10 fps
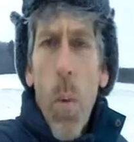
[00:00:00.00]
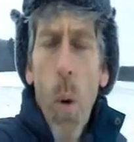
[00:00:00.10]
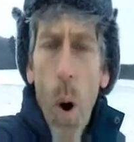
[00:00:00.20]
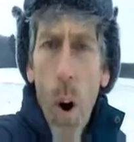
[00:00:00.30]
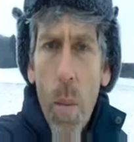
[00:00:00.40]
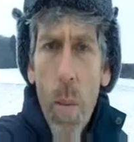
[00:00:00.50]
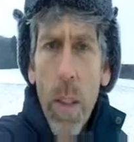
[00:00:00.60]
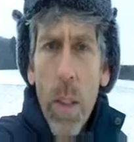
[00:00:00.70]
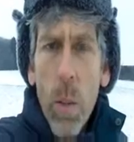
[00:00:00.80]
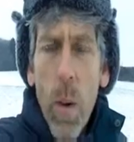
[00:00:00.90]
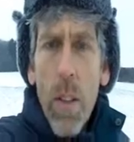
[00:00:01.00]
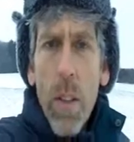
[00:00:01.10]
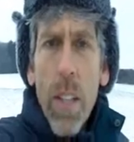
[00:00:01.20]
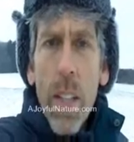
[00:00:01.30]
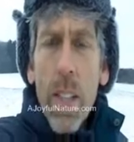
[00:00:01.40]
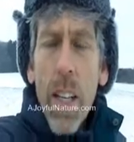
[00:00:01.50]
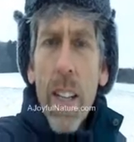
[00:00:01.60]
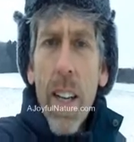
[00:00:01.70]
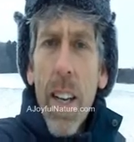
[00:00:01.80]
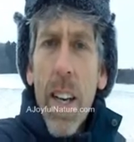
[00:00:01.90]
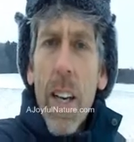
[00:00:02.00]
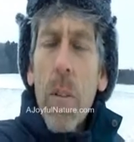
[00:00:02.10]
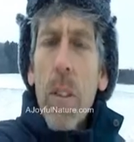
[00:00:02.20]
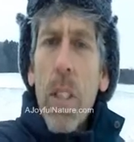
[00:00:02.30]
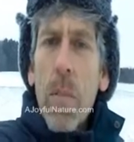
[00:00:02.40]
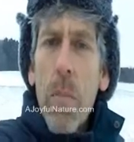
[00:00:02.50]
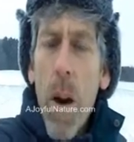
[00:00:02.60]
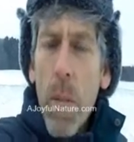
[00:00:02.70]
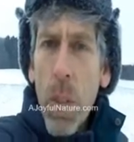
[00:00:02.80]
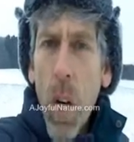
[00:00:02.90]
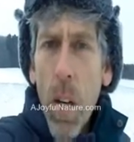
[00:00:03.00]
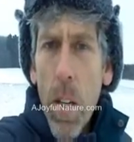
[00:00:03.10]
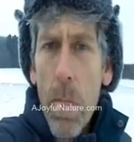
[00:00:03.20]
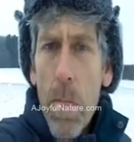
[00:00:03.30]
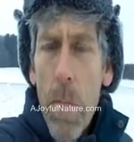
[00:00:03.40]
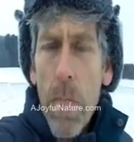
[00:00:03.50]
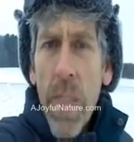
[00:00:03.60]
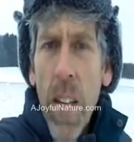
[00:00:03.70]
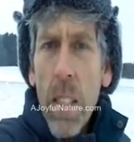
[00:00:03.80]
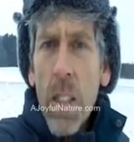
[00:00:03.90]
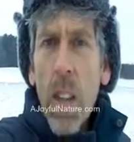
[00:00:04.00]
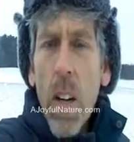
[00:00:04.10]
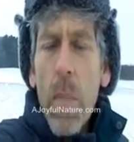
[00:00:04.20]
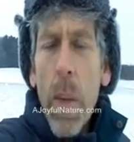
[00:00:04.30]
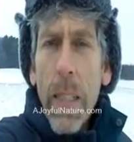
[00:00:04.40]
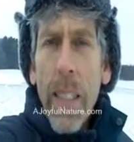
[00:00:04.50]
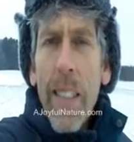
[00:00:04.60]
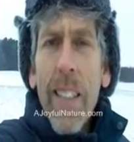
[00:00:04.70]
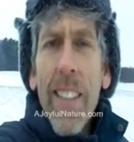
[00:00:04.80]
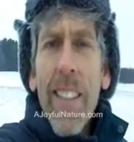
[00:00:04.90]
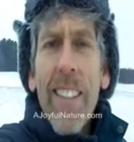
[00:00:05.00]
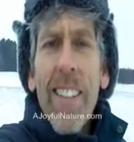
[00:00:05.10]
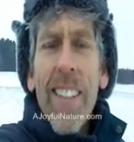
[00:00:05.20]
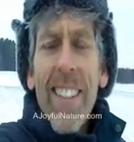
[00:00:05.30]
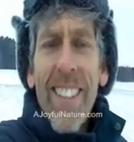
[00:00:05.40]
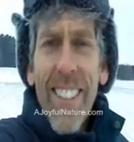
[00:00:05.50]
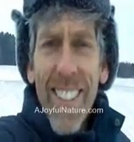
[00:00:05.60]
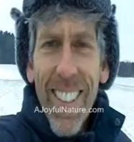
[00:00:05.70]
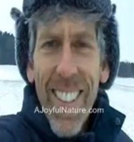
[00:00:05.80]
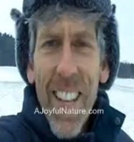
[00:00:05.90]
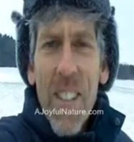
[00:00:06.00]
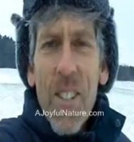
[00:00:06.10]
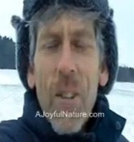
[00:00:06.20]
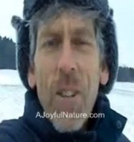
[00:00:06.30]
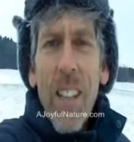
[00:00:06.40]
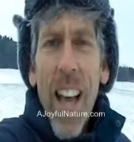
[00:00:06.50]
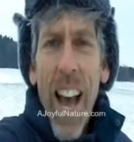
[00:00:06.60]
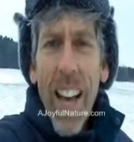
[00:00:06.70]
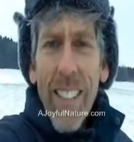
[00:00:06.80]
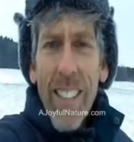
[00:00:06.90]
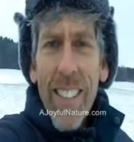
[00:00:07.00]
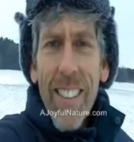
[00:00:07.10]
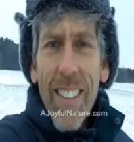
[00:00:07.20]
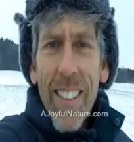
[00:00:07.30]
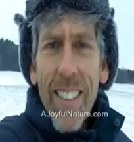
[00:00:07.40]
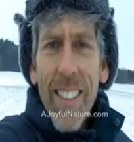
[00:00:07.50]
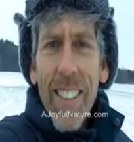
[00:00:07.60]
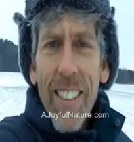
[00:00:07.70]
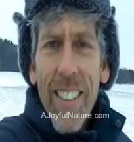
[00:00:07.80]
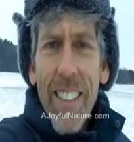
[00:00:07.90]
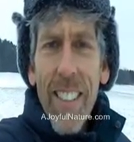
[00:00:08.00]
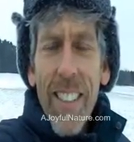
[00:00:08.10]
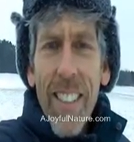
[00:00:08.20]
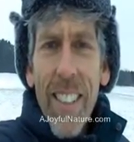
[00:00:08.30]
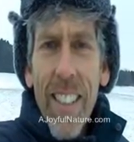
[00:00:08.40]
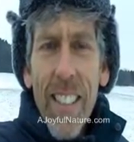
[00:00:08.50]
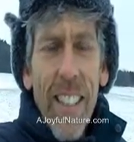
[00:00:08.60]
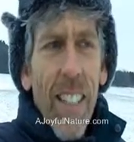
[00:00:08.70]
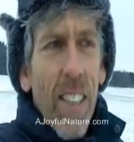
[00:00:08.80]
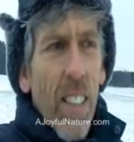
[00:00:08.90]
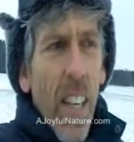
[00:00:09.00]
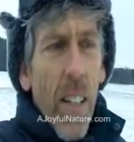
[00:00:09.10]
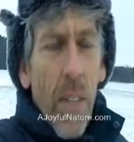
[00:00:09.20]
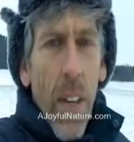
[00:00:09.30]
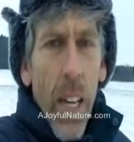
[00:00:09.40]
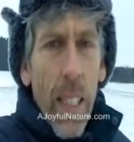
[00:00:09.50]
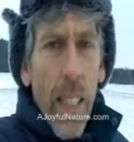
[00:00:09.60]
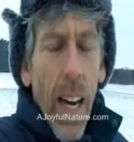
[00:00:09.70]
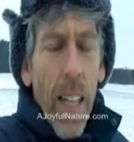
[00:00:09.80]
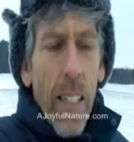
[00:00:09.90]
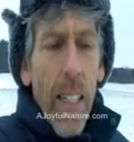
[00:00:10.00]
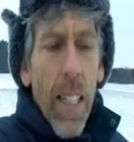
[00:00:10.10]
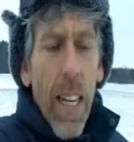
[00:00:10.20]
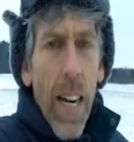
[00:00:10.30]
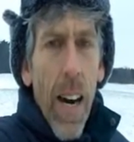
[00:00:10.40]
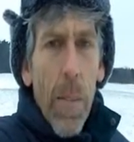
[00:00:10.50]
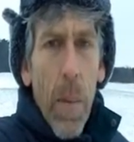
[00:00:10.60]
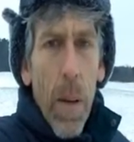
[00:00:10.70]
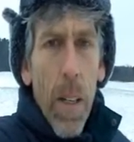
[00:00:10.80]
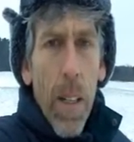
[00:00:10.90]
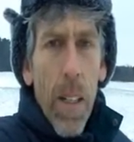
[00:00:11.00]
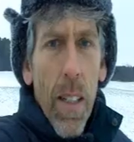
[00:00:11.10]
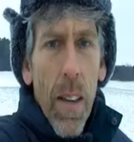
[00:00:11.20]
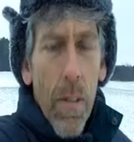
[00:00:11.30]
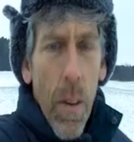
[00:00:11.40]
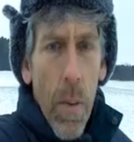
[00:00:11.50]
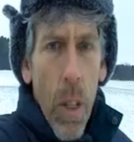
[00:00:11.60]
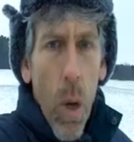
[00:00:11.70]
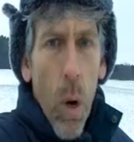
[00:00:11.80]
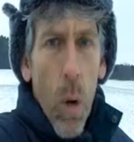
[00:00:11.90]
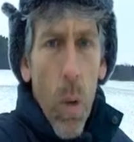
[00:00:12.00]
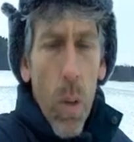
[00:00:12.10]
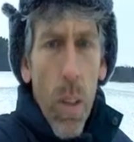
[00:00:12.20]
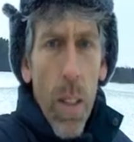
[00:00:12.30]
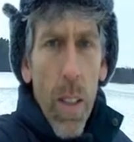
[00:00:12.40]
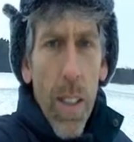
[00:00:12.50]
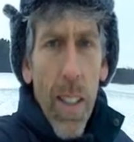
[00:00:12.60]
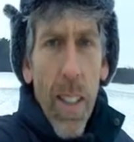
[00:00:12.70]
warm in this weather? And he said it was his mom taught him. And she taught him basically to relax. Instead of tightening up from the cold,